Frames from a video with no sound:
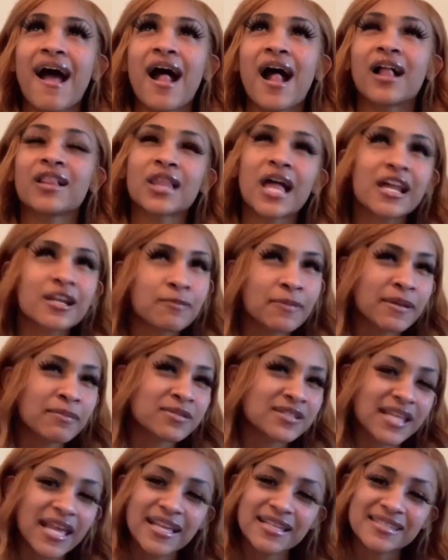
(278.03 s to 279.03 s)
a lot of
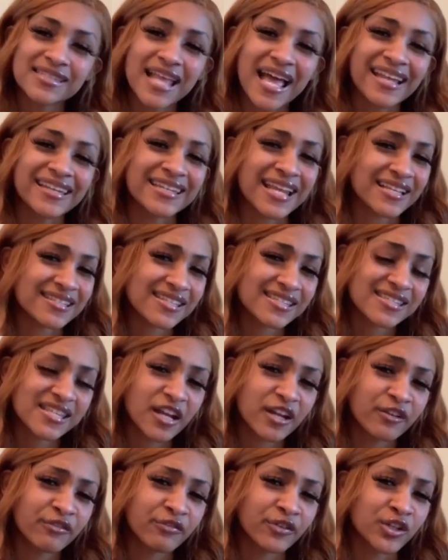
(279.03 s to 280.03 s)
people say it's not
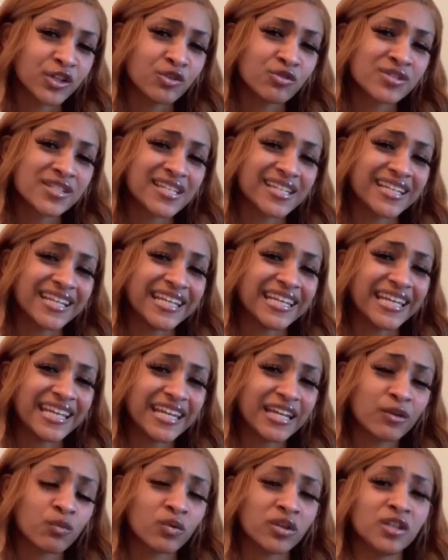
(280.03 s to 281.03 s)
necessary for you to get
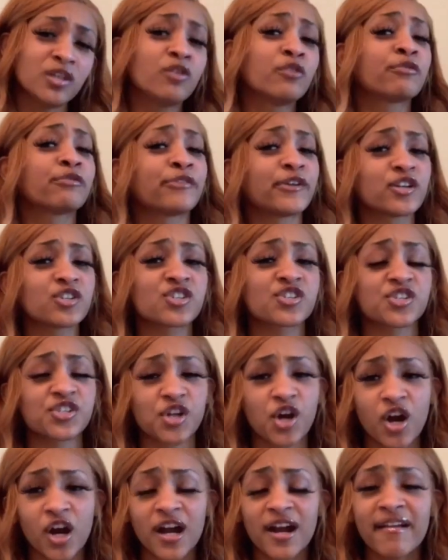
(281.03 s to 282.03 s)
it when you first
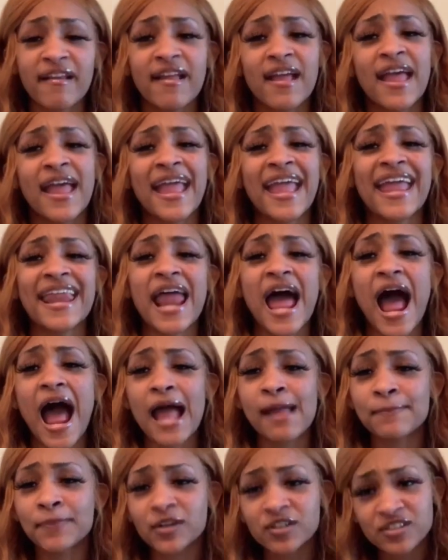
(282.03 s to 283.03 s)
start, and
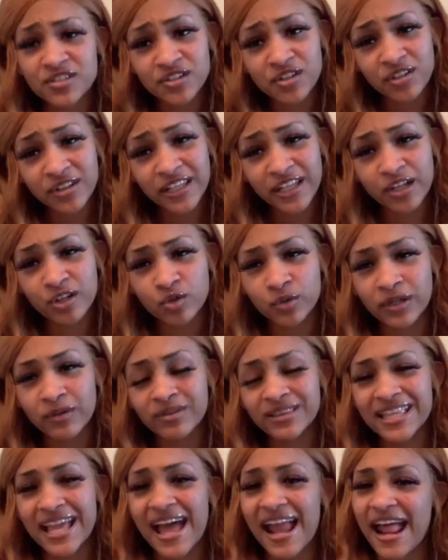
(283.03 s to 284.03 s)
I personally agree
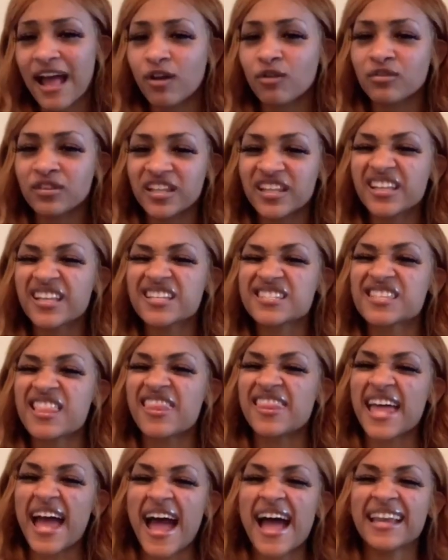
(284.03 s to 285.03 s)
with that. I don't think
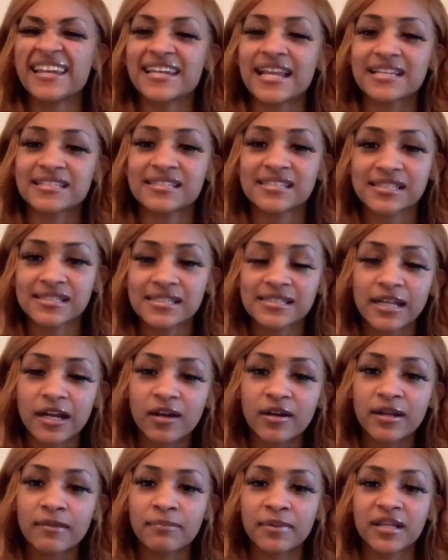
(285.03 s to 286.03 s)
it's that
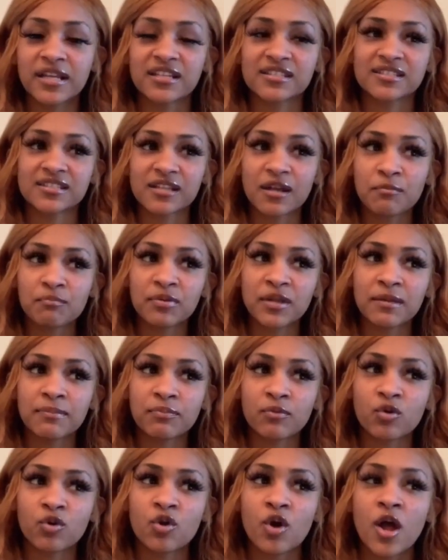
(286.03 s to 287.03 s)
necessary, because some
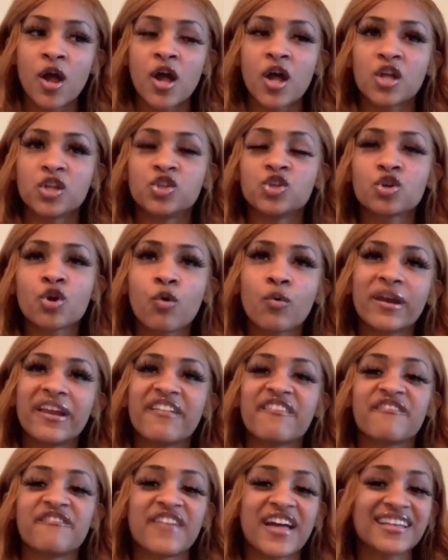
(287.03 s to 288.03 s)
people, you don't want to
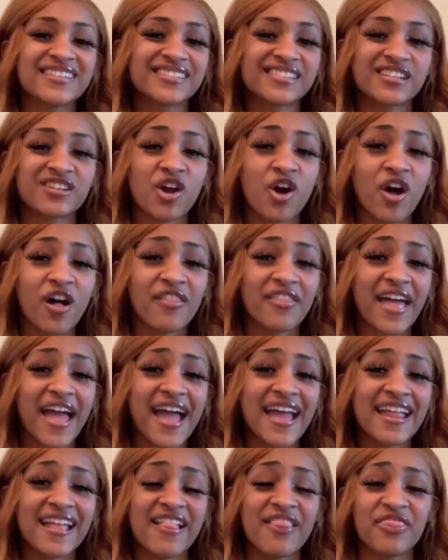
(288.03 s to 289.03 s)
invest in all
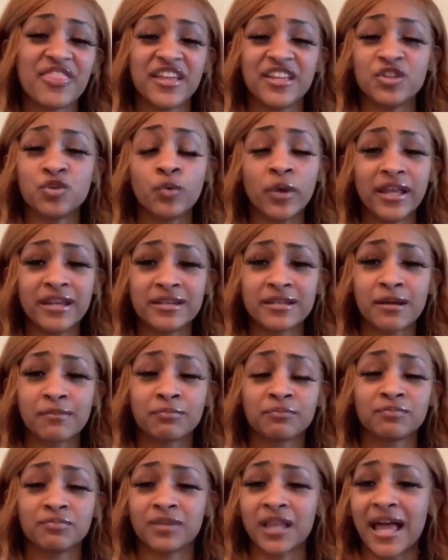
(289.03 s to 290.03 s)
that and then you end
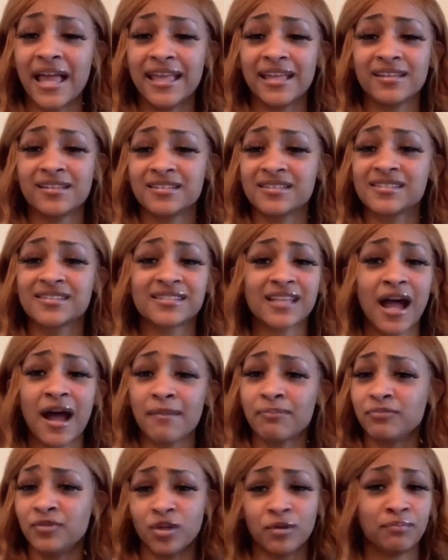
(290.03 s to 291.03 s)
up like
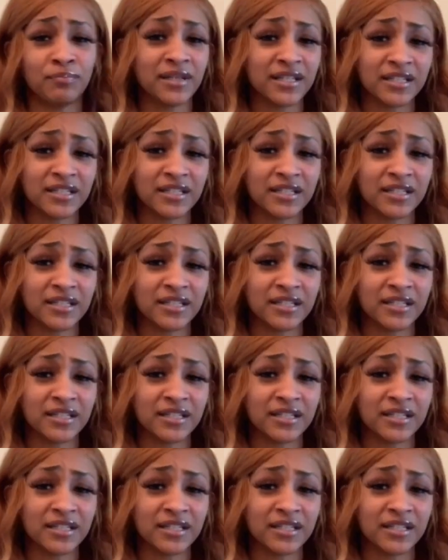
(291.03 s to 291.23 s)
stopping your